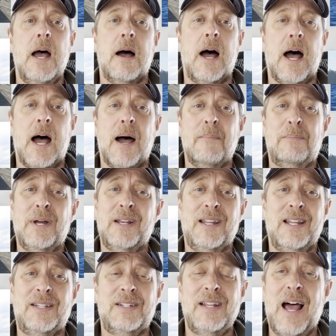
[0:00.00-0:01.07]
Uh, but
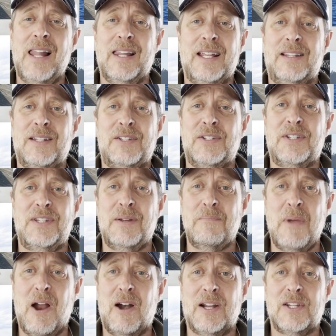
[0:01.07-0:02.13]
it's not like this is the
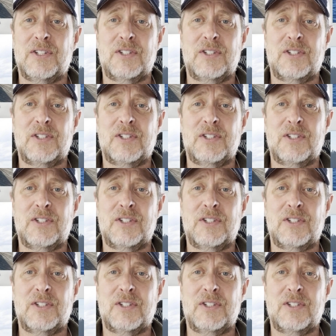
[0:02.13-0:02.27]
America's